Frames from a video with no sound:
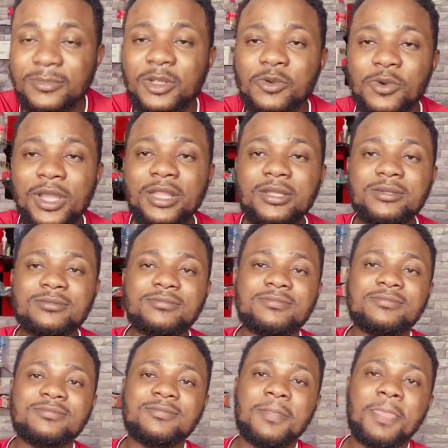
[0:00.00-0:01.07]
Well,
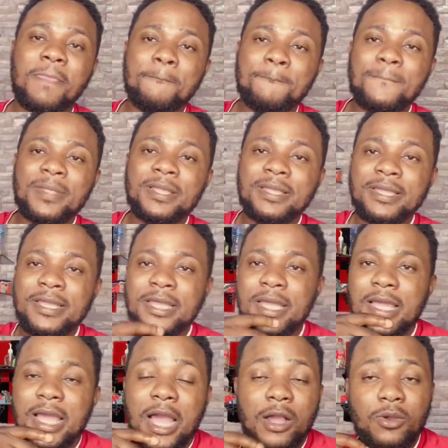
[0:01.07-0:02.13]

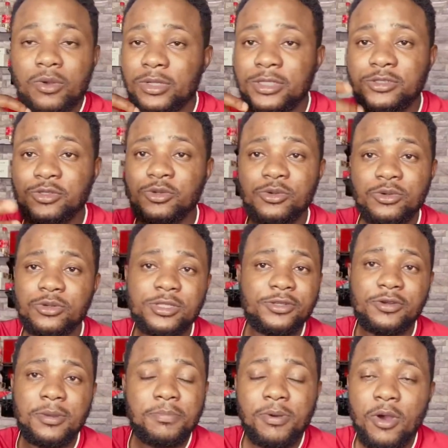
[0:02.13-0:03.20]
according to the
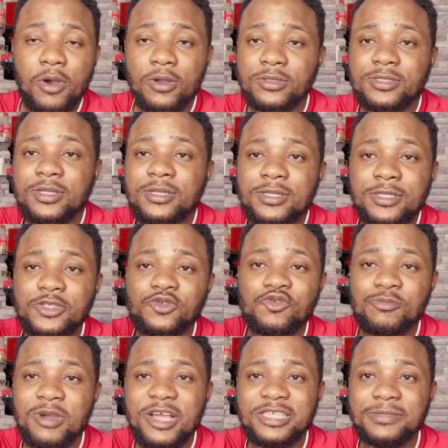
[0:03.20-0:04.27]
report, this
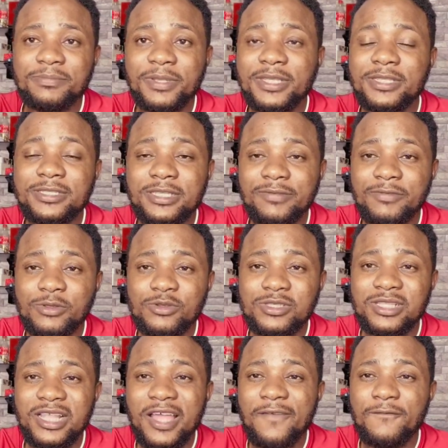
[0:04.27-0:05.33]
woman has been in
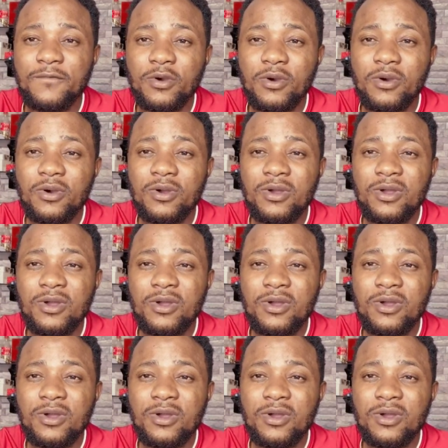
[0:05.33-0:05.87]
Davido's life for